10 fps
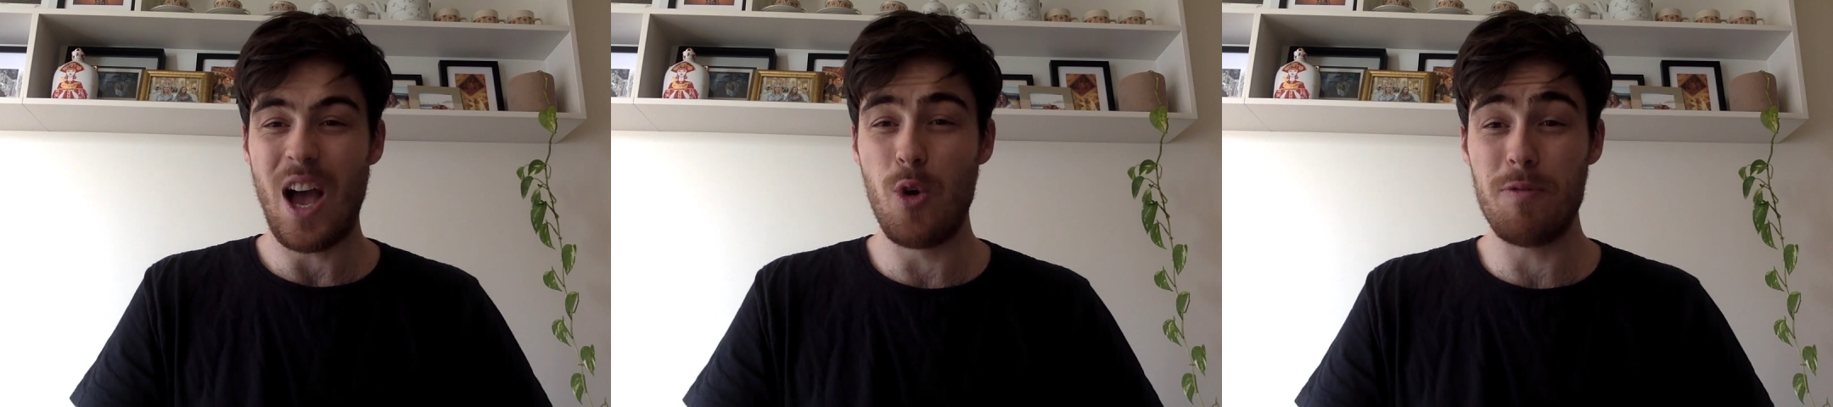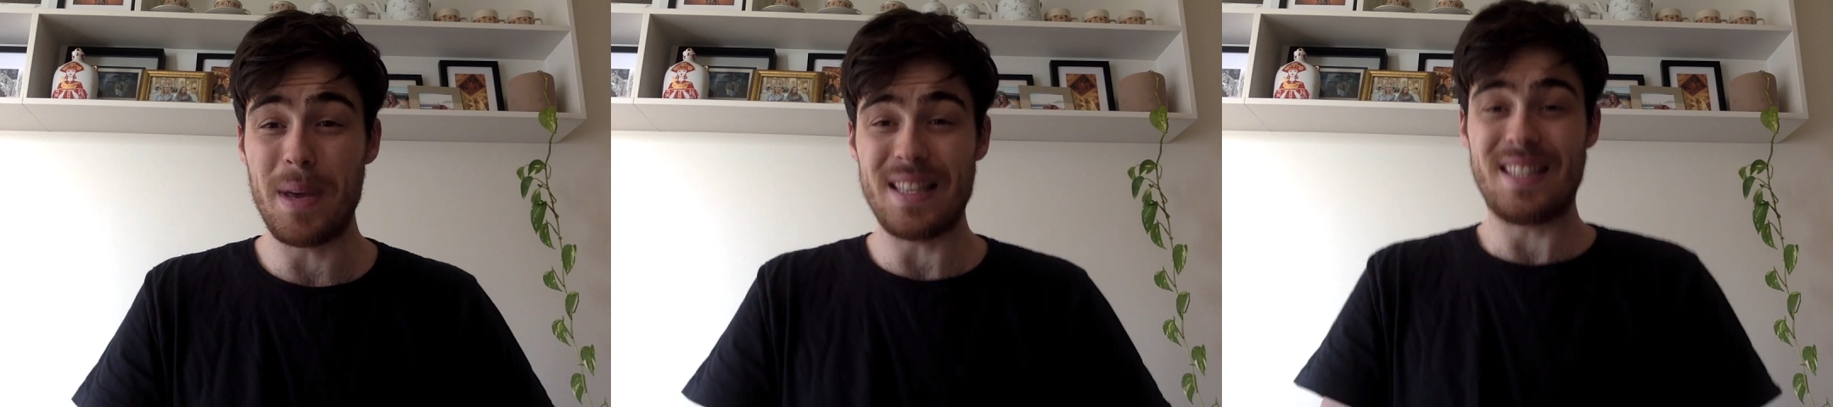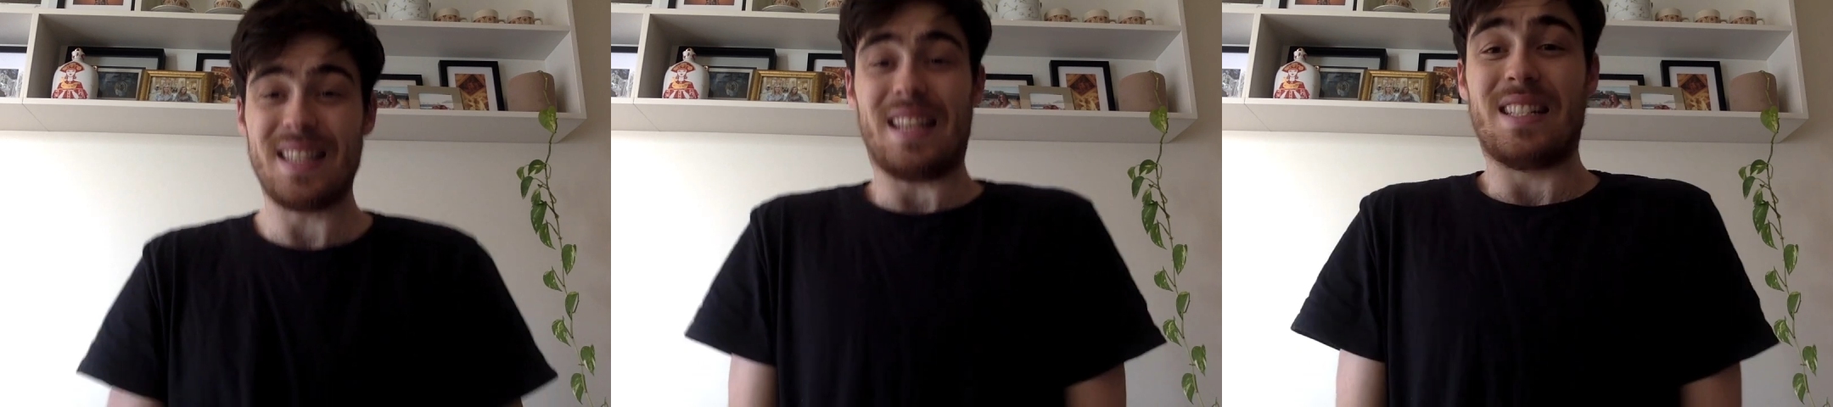who've been
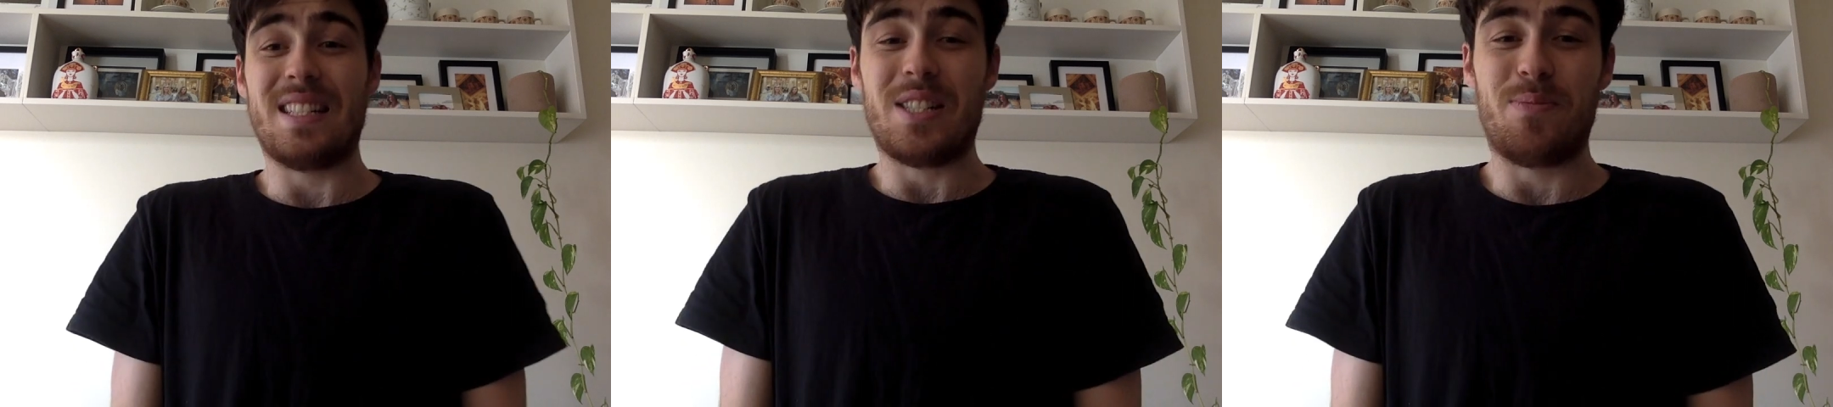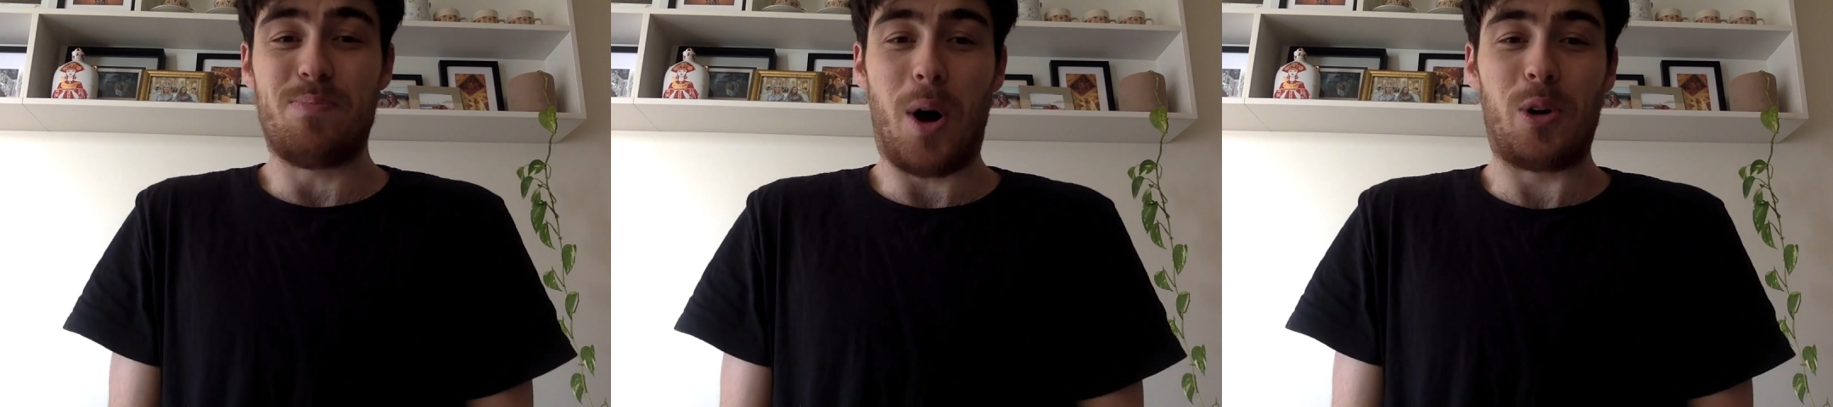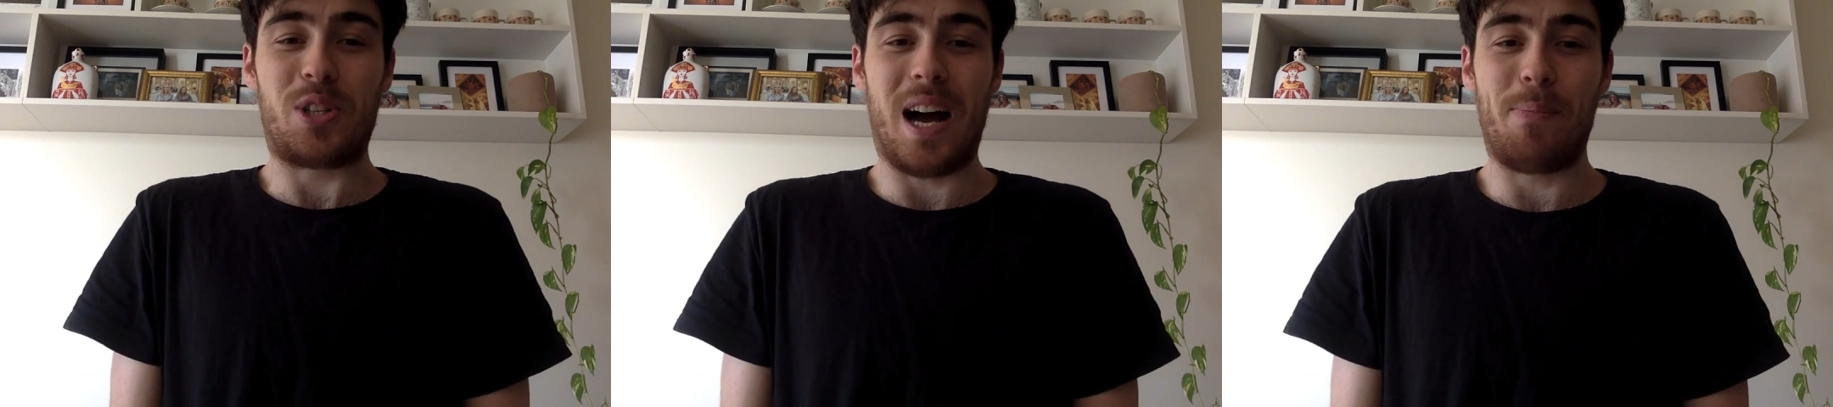sitting
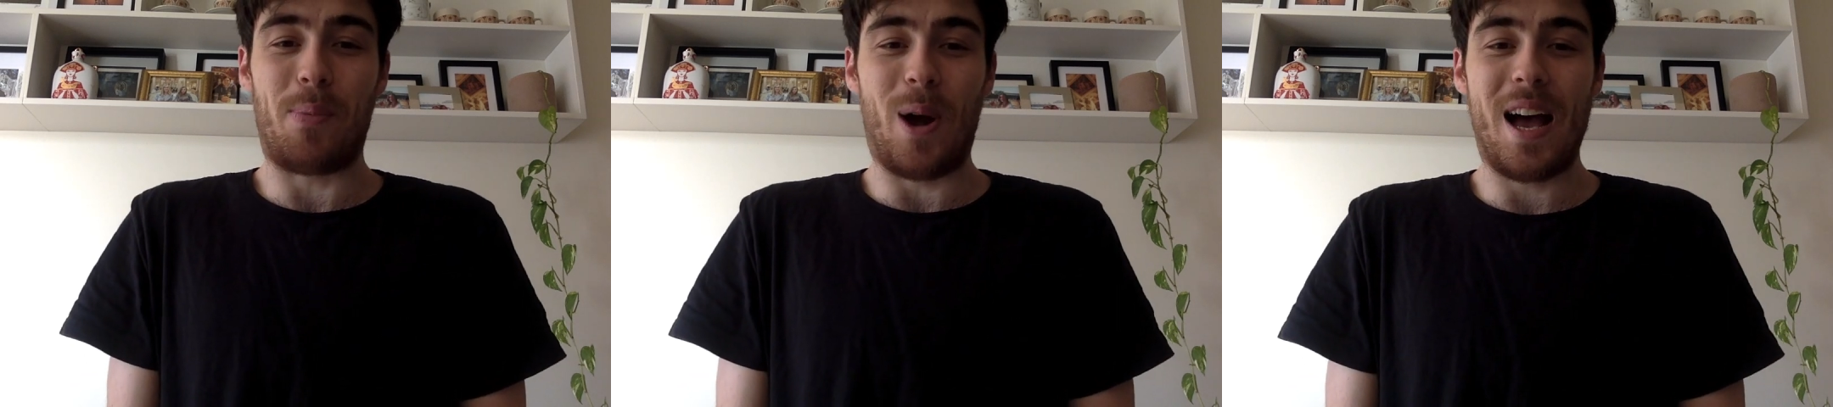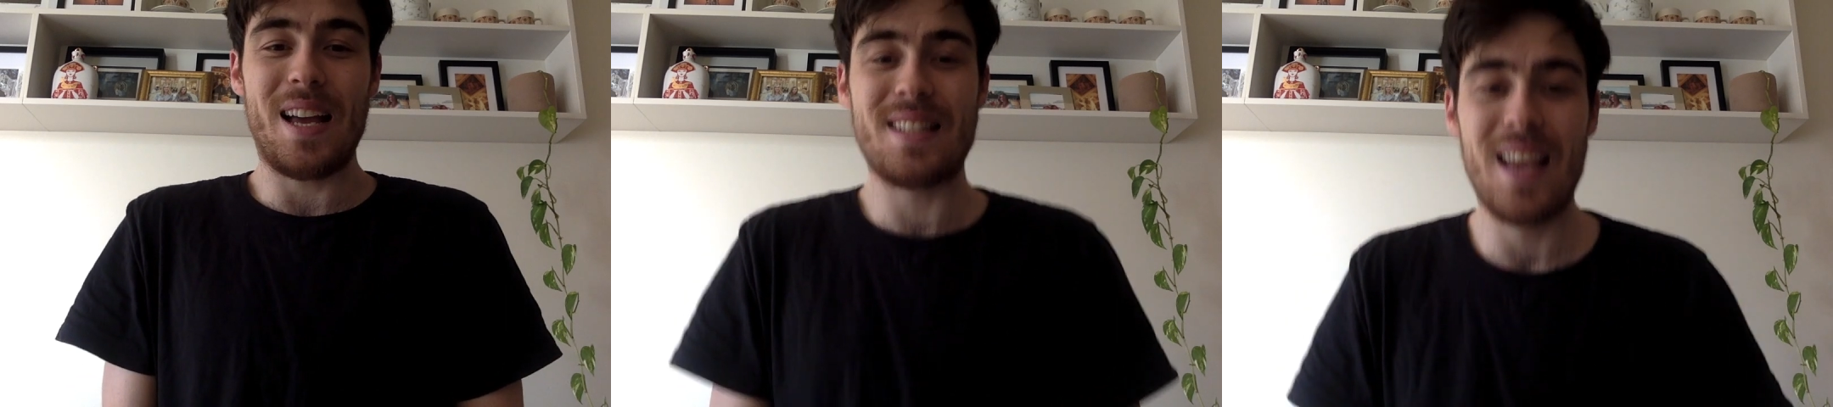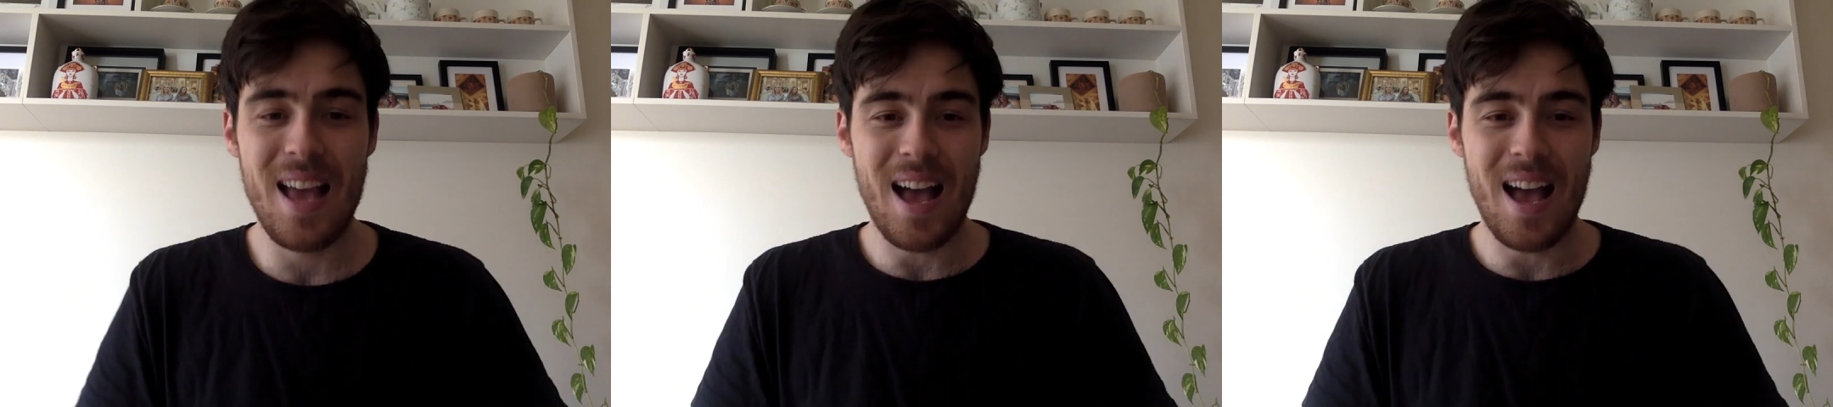bolt upright,